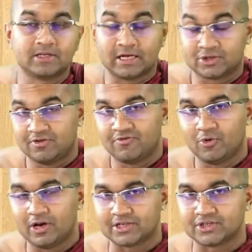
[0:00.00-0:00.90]
actually
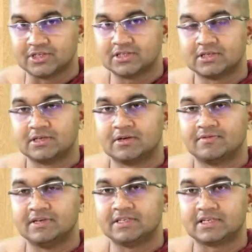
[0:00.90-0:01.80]
four lectures
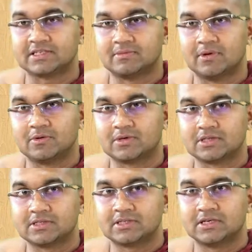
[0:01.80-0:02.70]
we discussed about
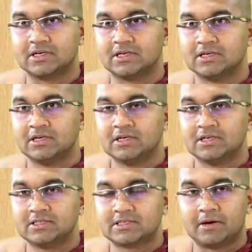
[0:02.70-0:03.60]

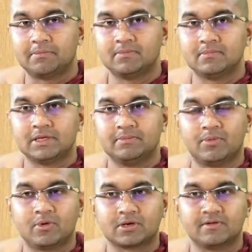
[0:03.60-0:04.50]
some
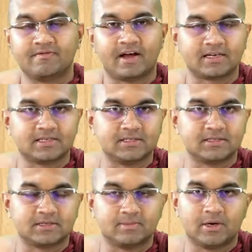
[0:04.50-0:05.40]
important
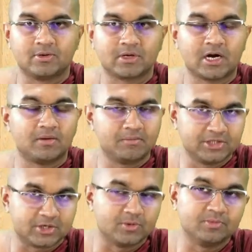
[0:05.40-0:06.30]
factors about
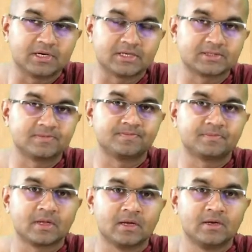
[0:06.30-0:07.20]
Kammaja Rupas
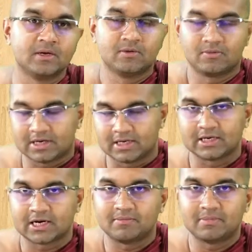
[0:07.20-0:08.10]
what are
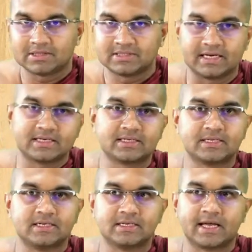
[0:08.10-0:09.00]
the kammas that
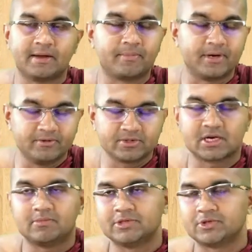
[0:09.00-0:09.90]
uh, can produce
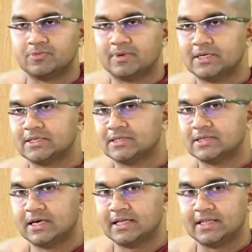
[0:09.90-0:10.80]
kamajarupas
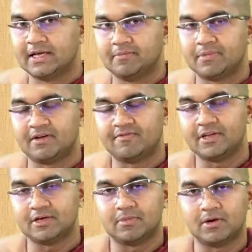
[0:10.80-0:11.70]
and then
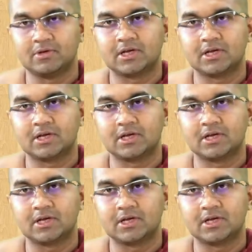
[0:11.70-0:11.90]
briefly about the